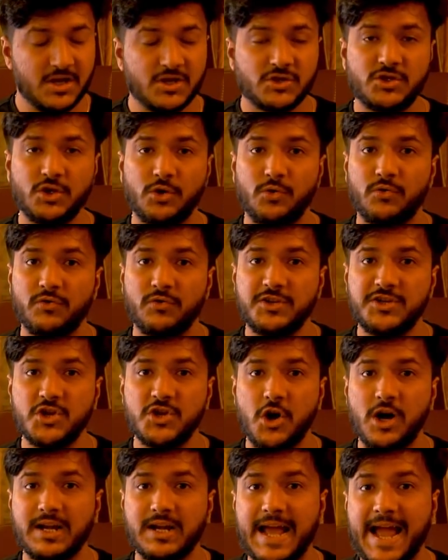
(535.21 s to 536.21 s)
So
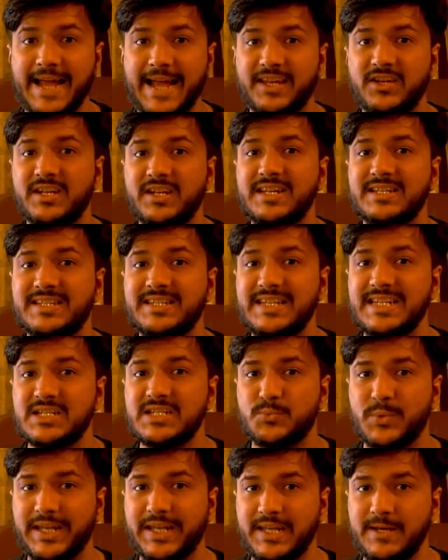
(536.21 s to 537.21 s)
your accuracy is
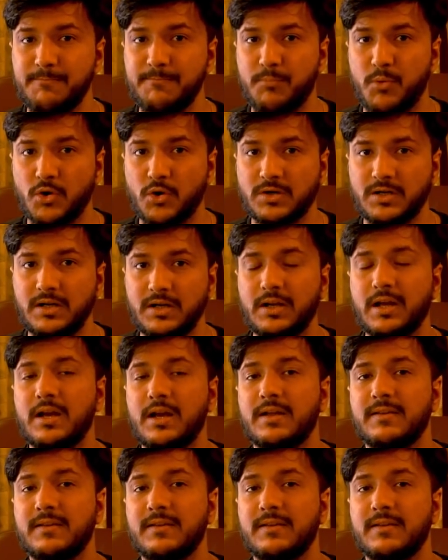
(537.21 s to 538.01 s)
very important.